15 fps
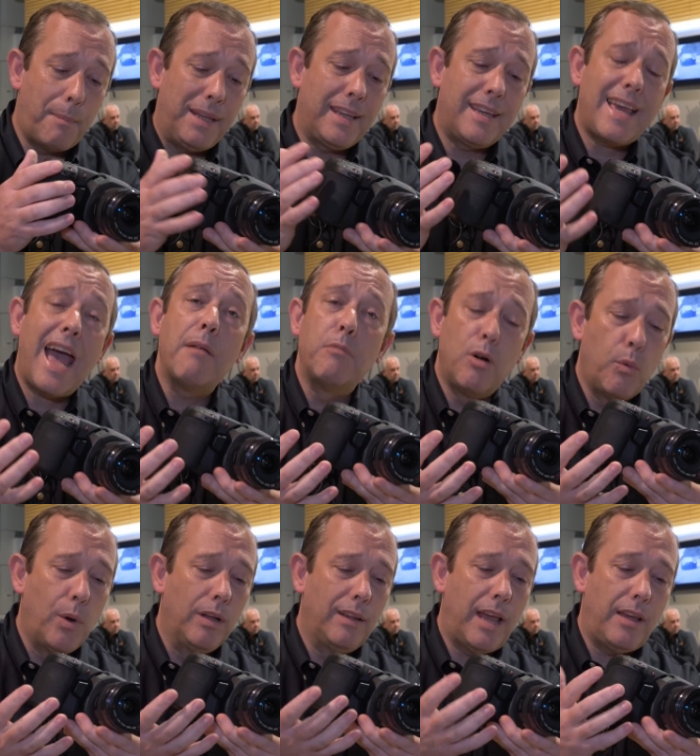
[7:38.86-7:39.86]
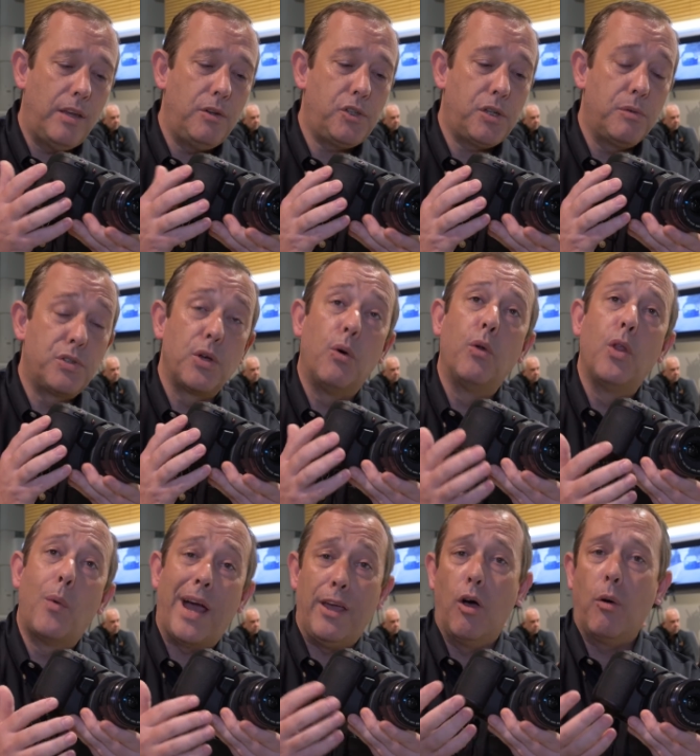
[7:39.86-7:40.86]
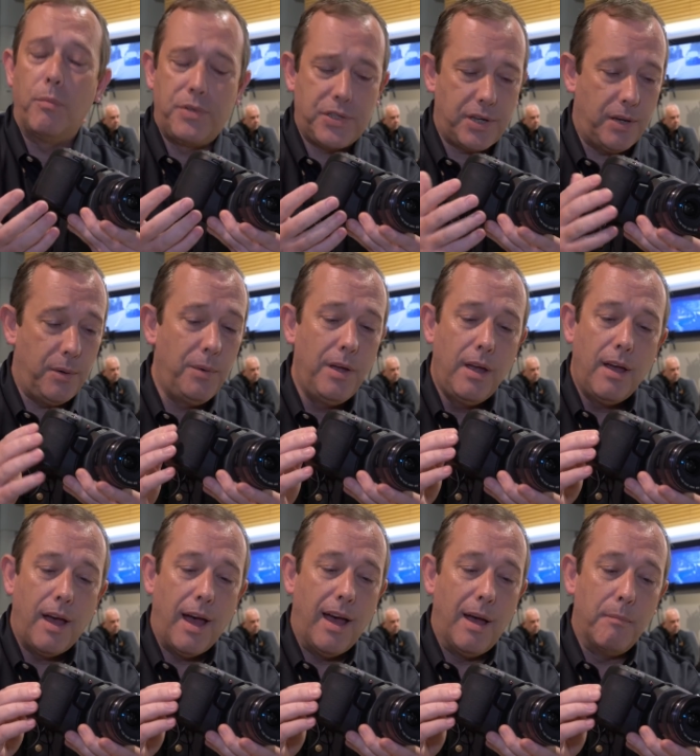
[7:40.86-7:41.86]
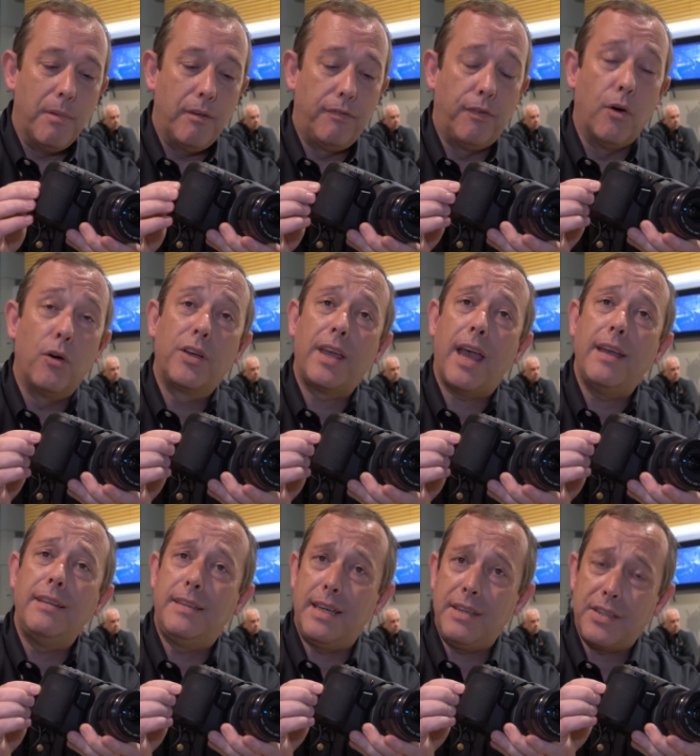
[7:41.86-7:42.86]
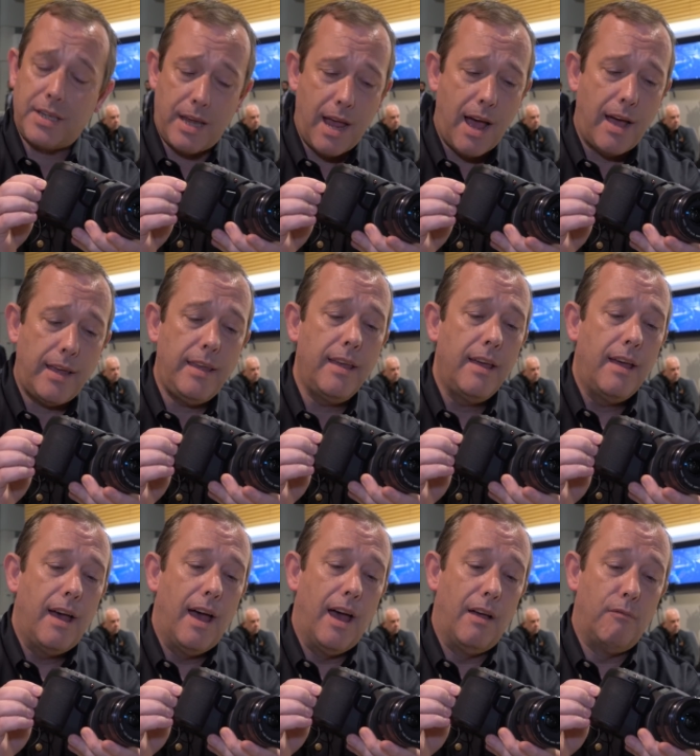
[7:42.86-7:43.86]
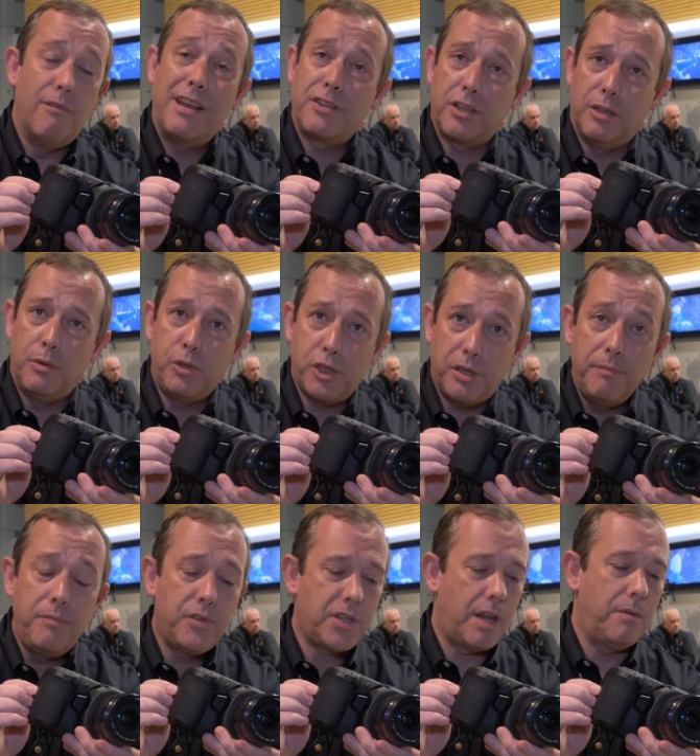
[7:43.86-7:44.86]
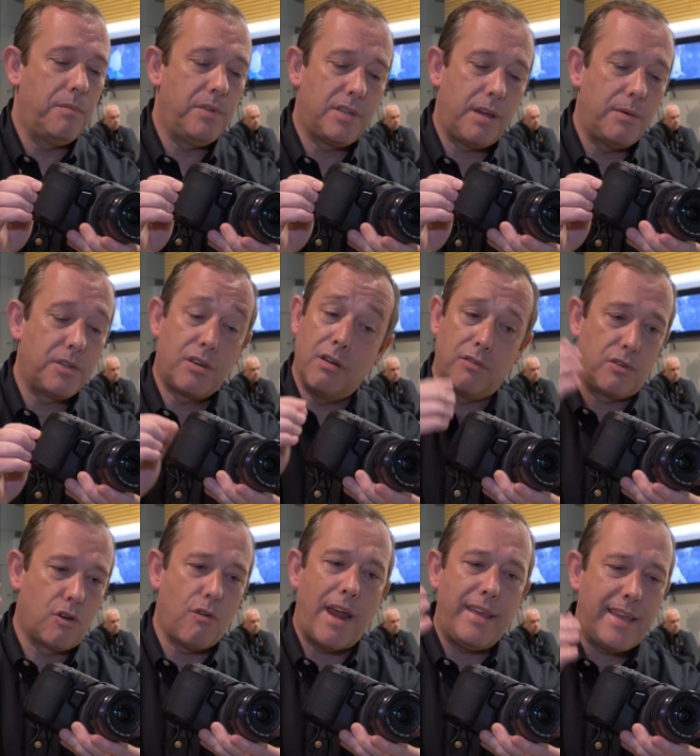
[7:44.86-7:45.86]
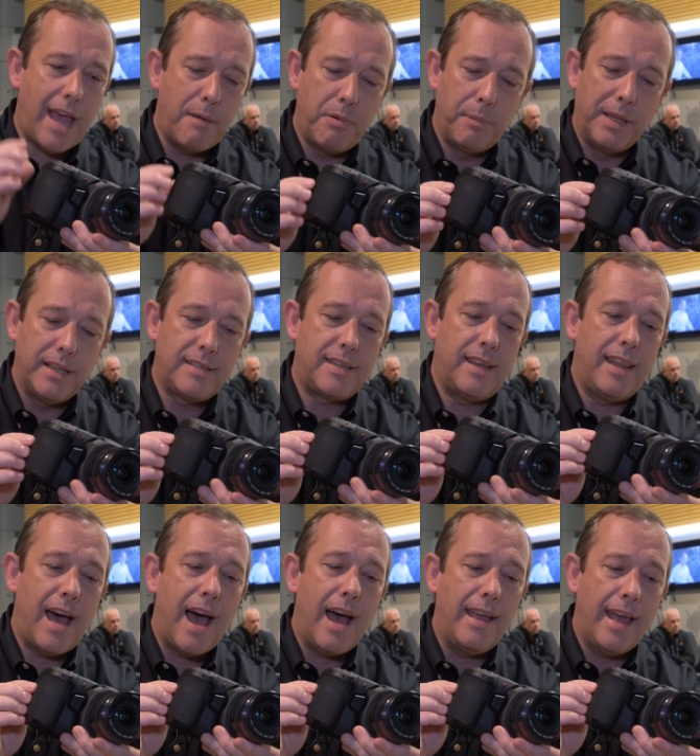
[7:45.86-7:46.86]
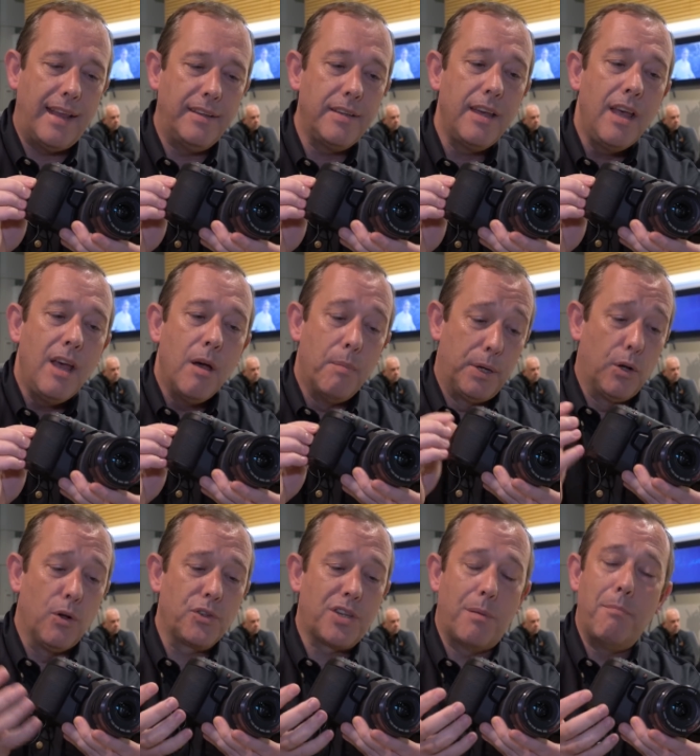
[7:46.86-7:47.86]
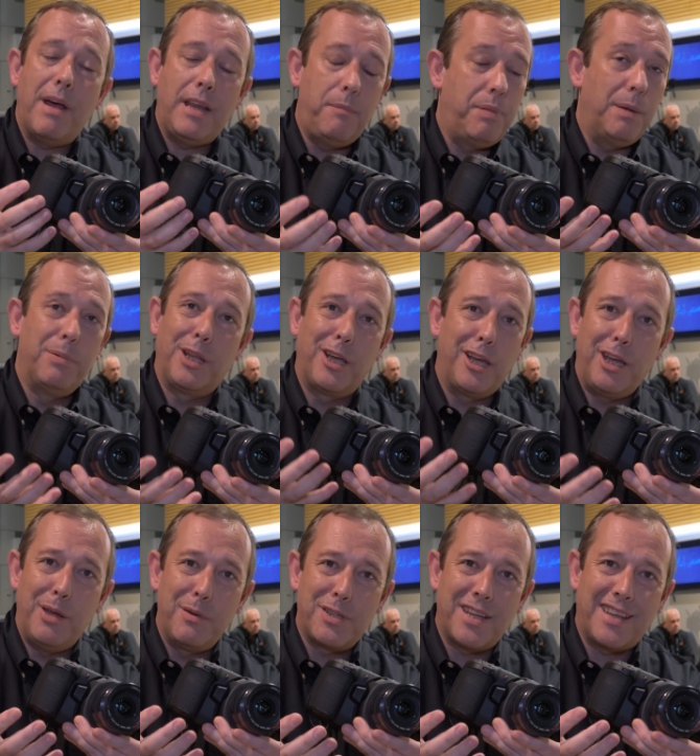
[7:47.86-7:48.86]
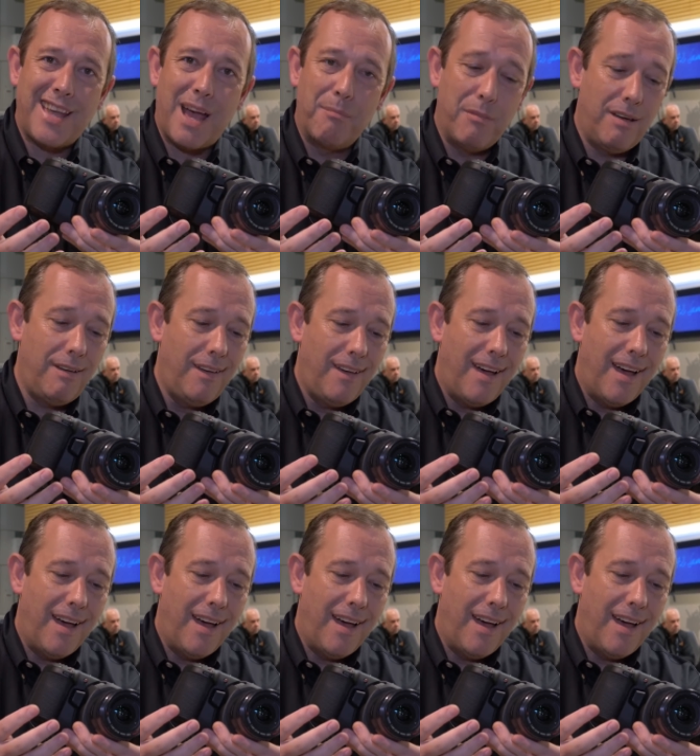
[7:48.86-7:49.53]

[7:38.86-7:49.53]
mean, the camera will let you shoot all the way up to 4K DCI resolution, so it's got great capability at the high end, but also many people are going to use the camera